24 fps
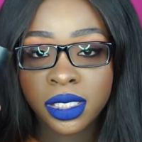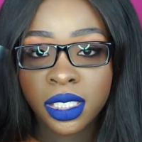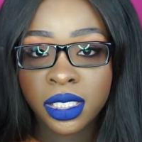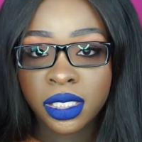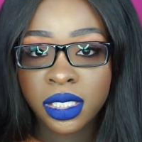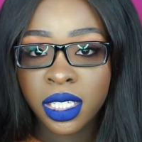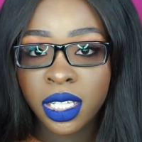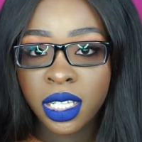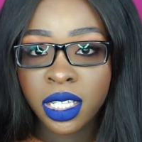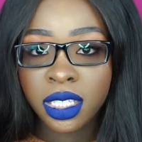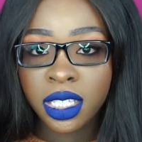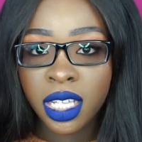
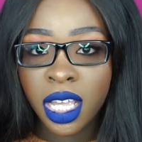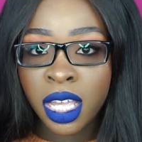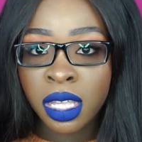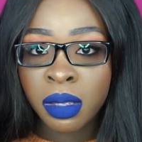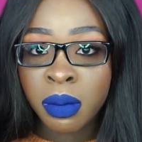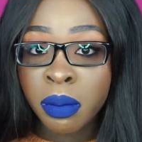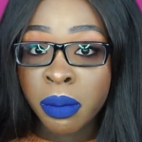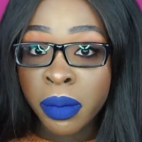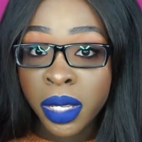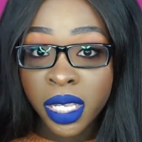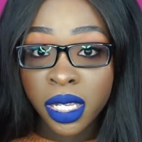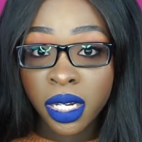This is a
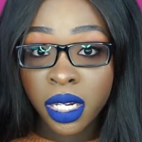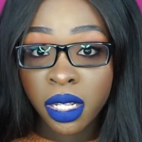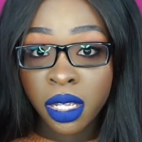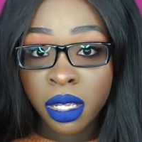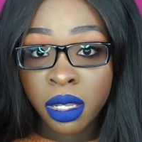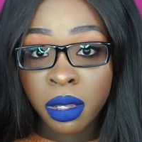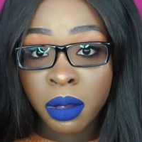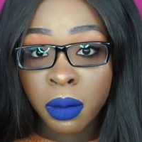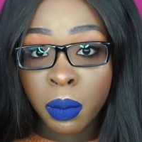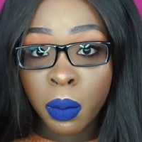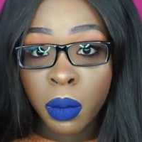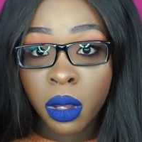
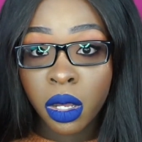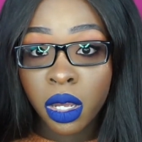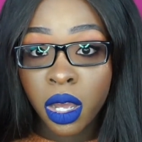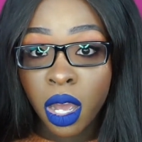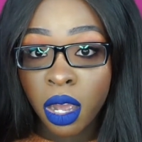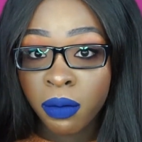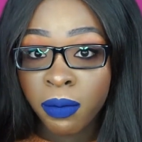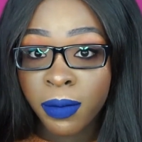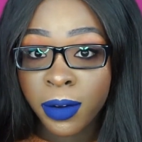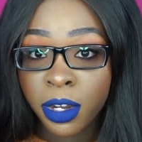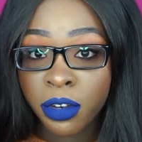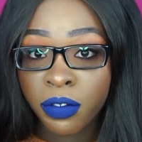medium
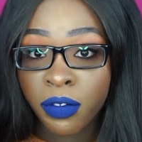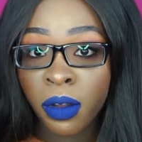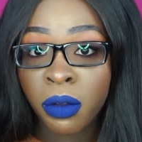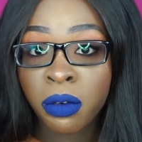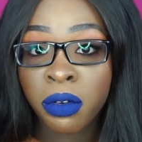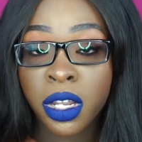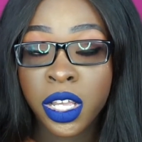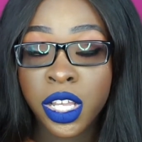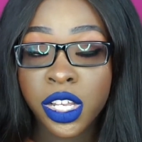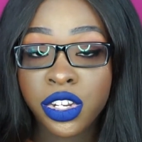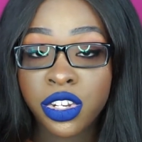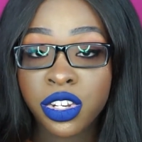coverage
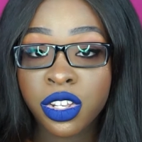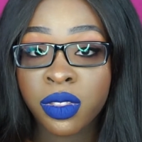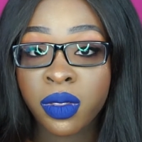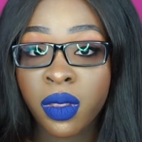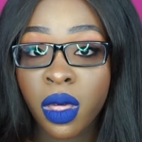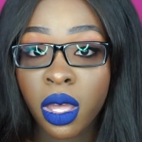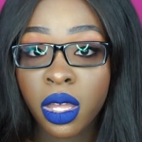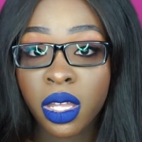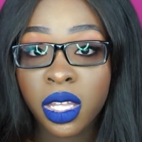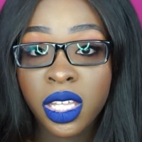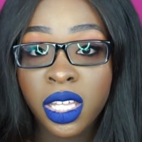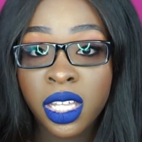foundation
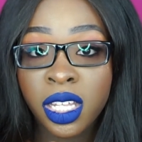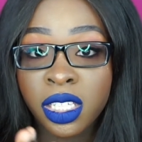that